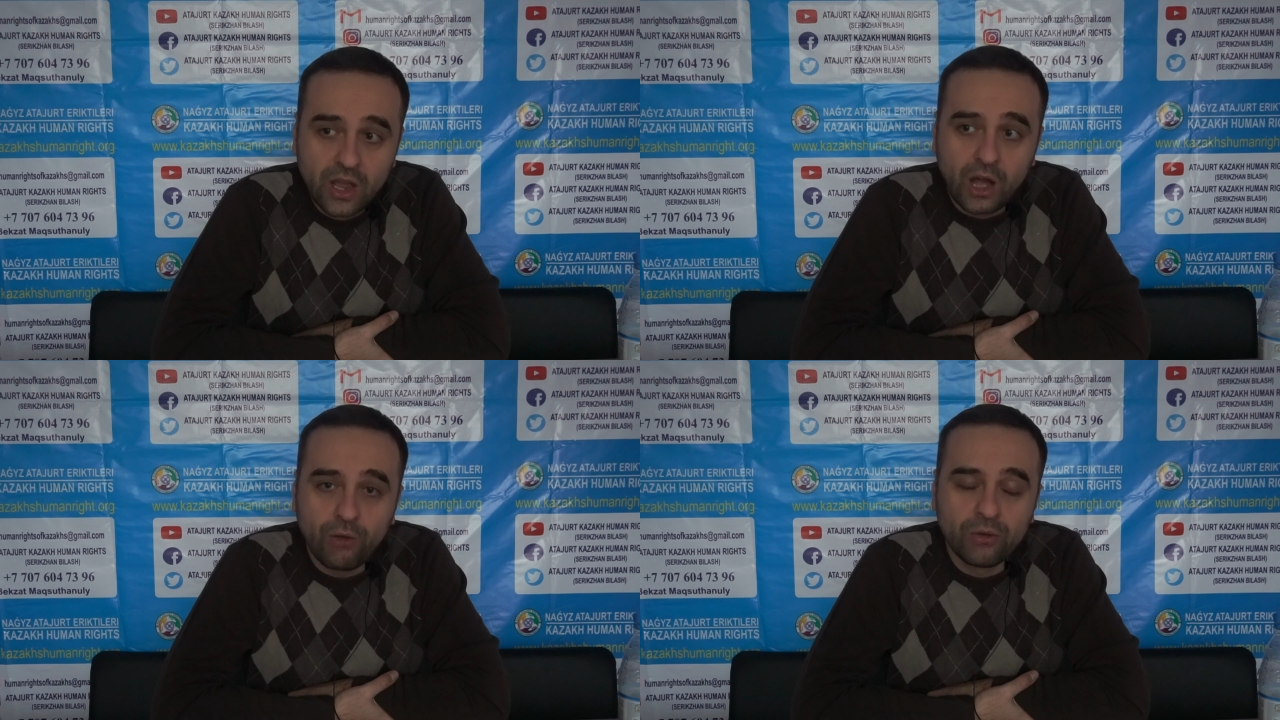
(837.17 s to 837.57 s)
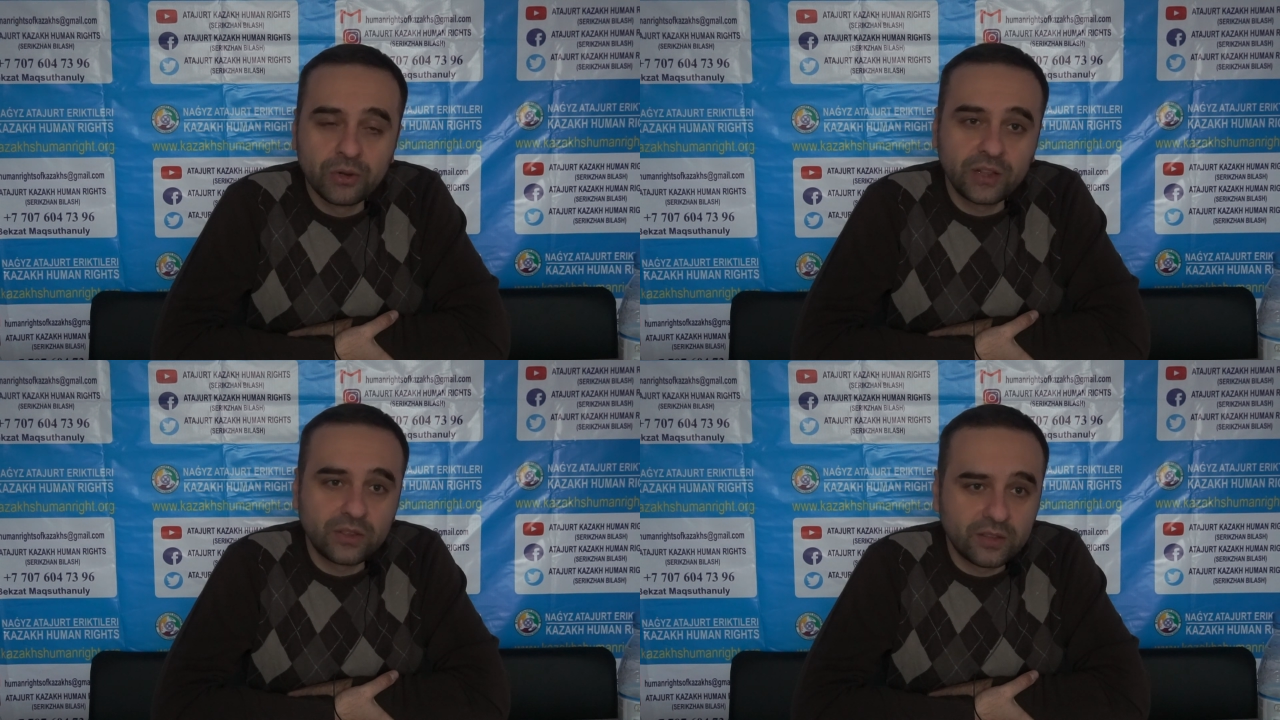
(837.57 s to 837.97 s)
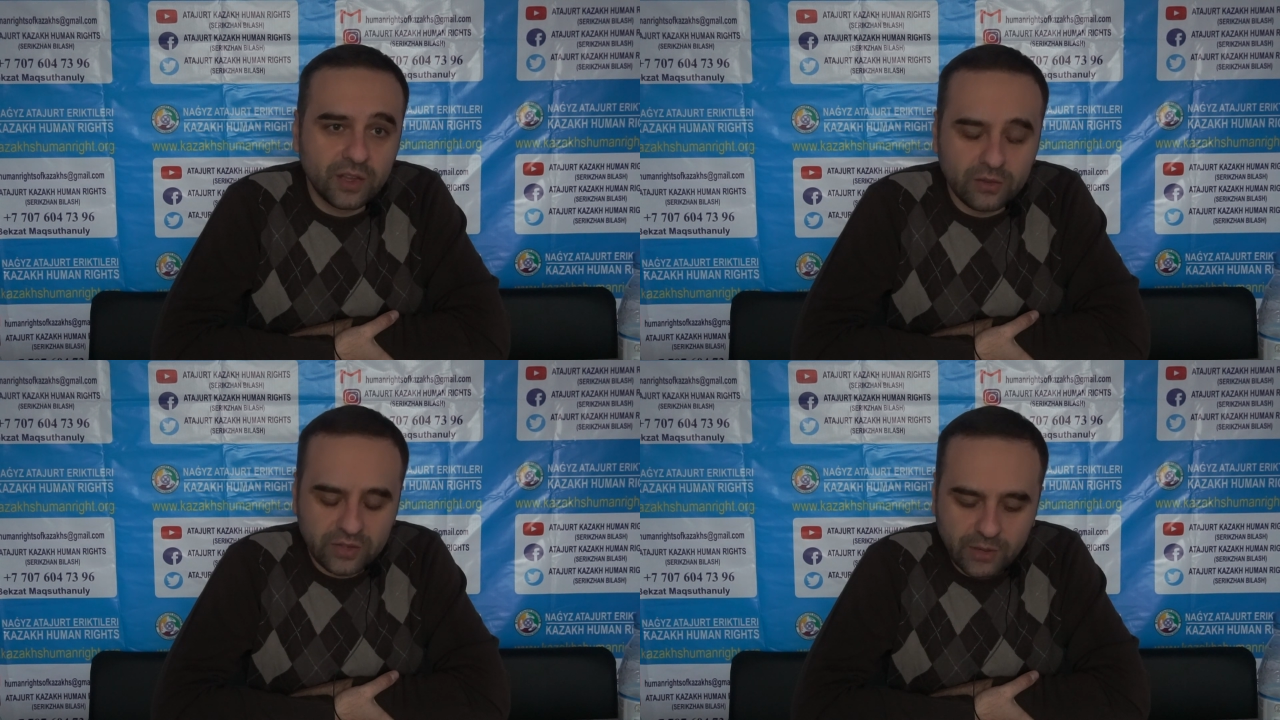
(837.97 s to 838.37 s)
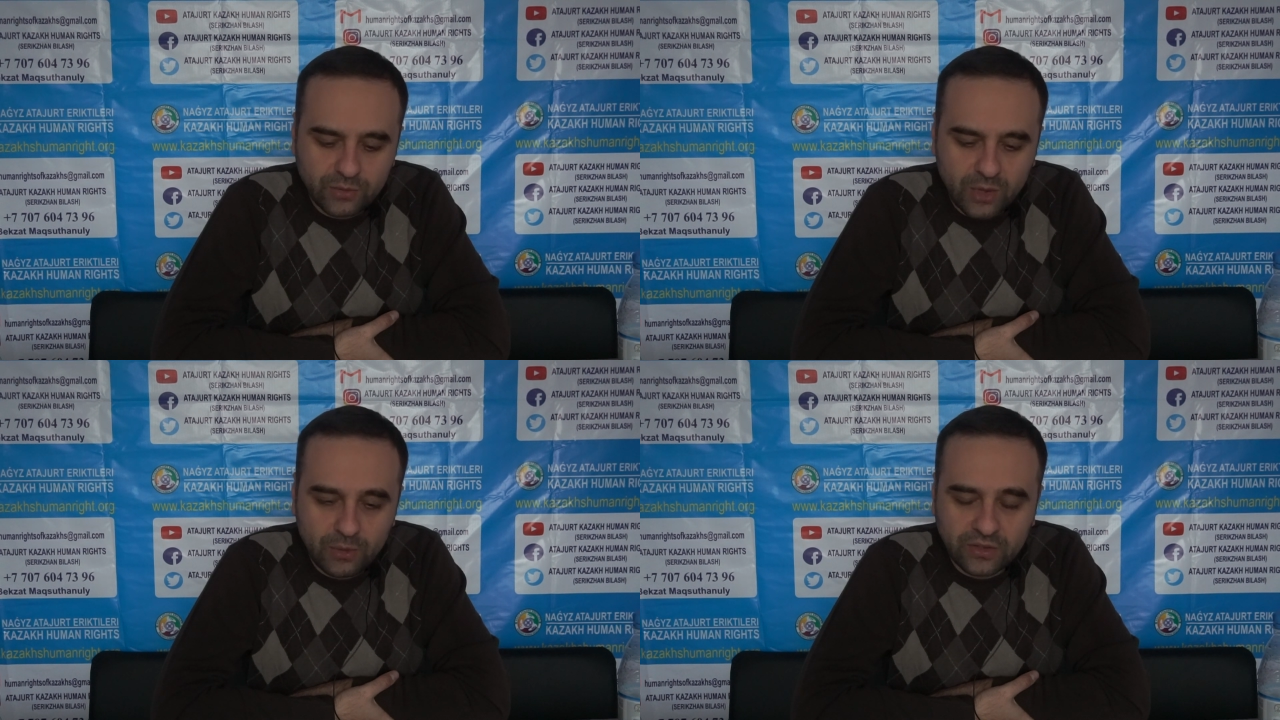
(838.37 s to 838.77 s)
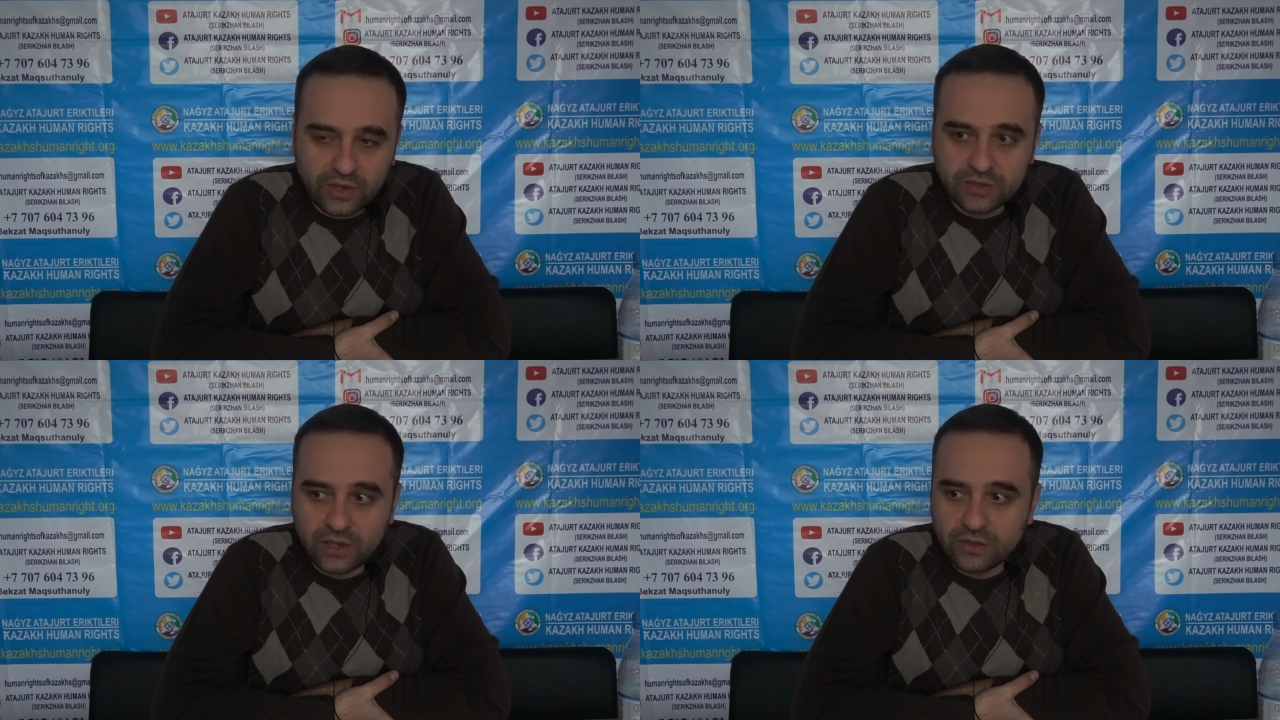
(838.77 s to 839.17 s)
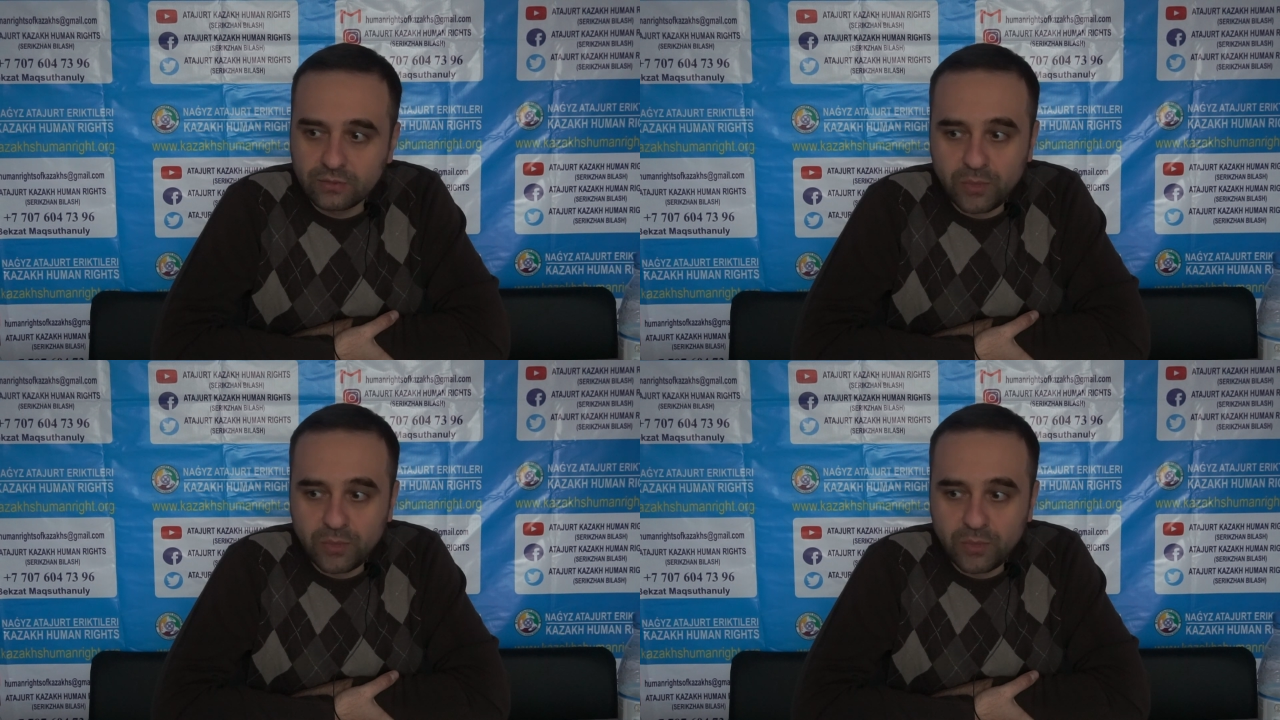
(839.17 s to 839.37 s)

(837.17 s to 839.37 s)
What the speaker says: However, at the same time, as I said,